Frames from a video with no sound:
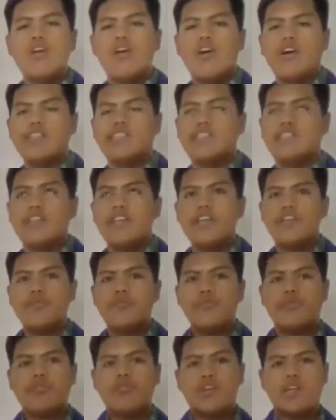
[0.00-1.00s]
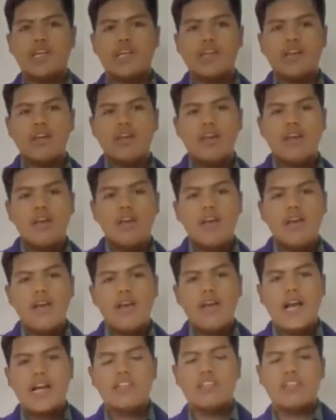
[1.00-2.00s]
on the neighboring
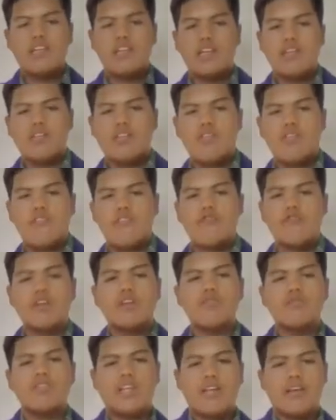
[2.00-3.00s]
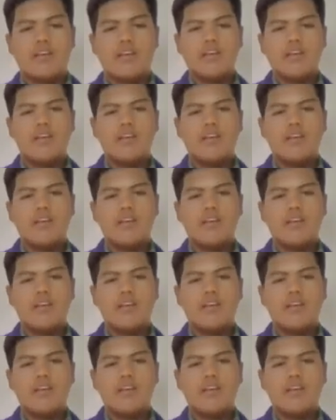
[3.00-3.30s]
island of Kauai,